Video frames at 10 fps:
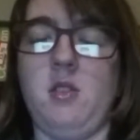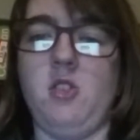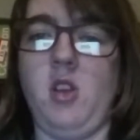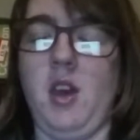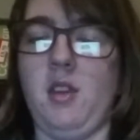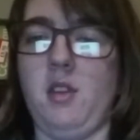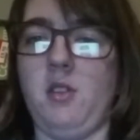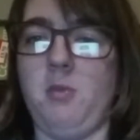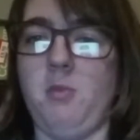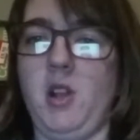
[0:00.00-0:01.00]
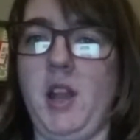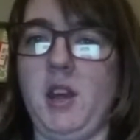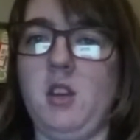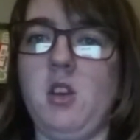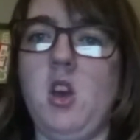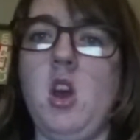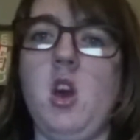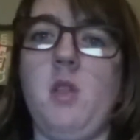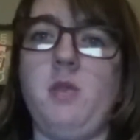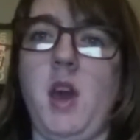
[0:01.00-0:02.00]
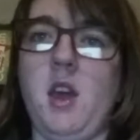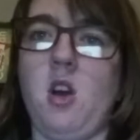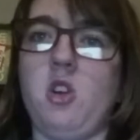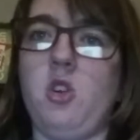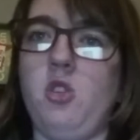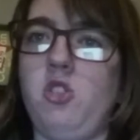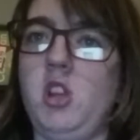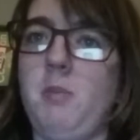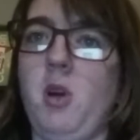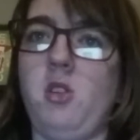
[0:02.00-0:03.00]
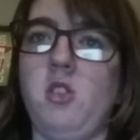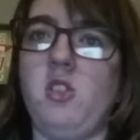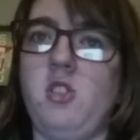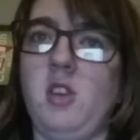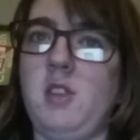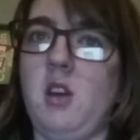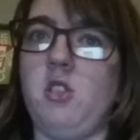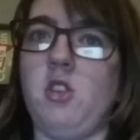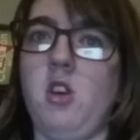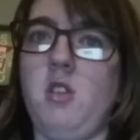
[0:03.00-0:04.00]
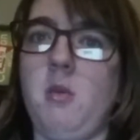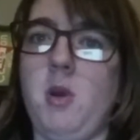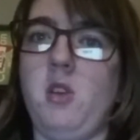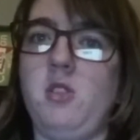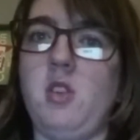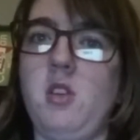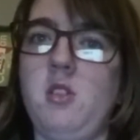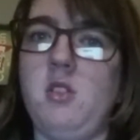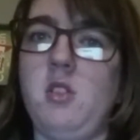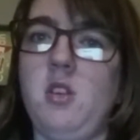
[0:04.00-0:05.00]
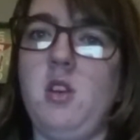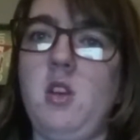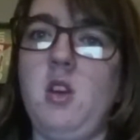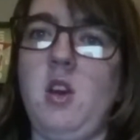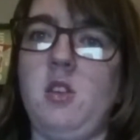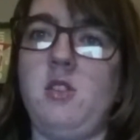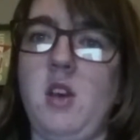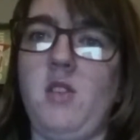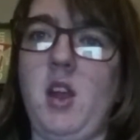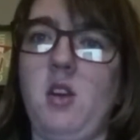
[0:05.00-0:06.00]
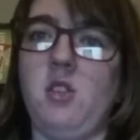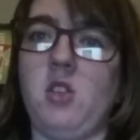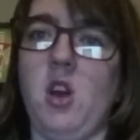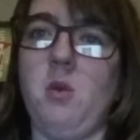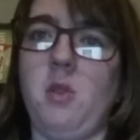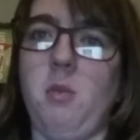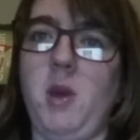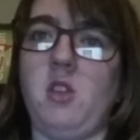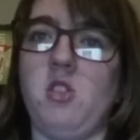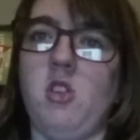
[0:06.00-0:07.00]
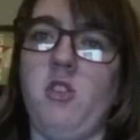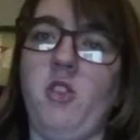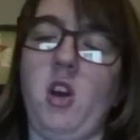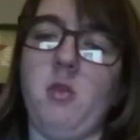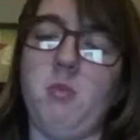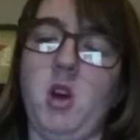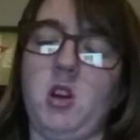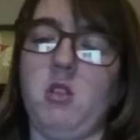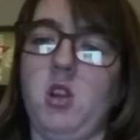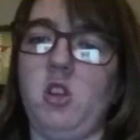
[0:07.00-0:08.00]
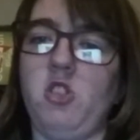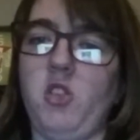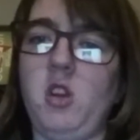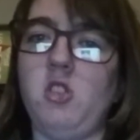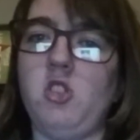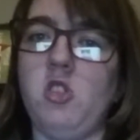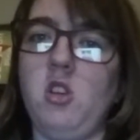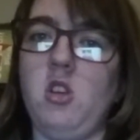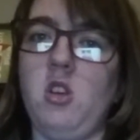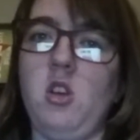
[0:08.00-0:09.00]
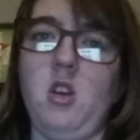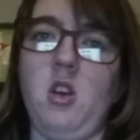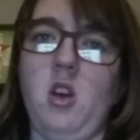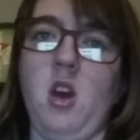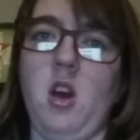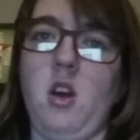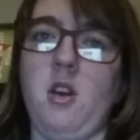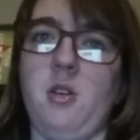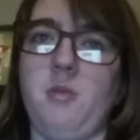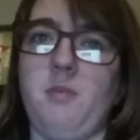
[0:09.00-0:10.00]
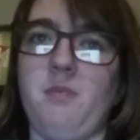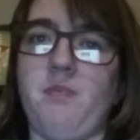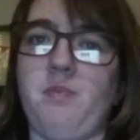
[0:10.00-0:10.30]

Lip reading: share a link, they are constantly posting. 6 hours ago, they posted. 7 hours ago, with a picture of Marko Arnautovic. I